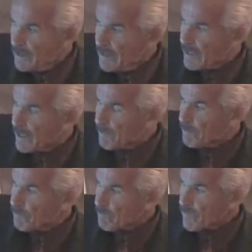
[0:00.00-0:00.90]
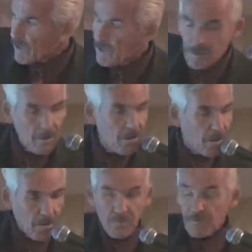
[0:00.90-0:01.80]
in that
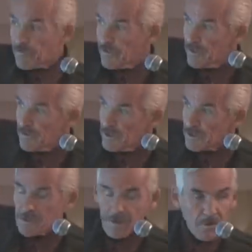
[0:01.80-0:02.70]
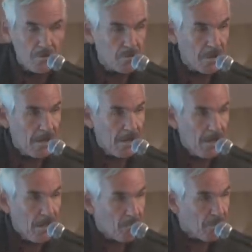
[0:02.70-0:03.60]
uh, we found this stone,
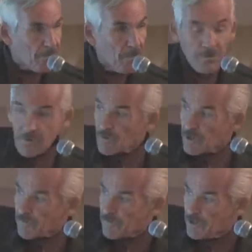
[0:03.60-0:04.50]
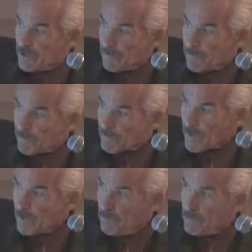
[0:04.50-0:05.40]
we photographed
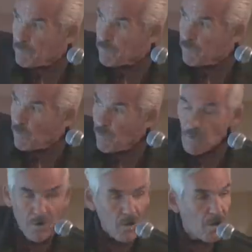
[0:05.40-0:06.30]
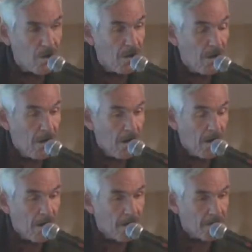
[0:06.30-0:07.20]
before
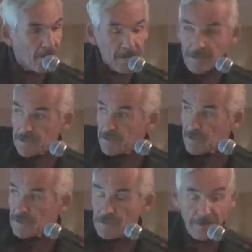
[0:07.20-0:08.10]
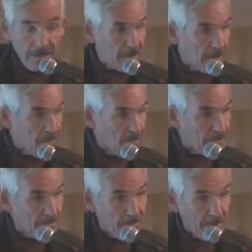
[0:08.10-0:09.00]
this sundial
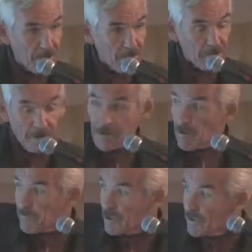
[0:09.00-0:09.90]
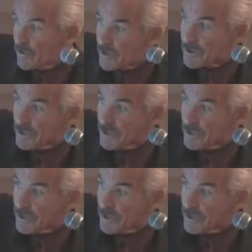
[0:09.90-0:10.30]
was found. But you can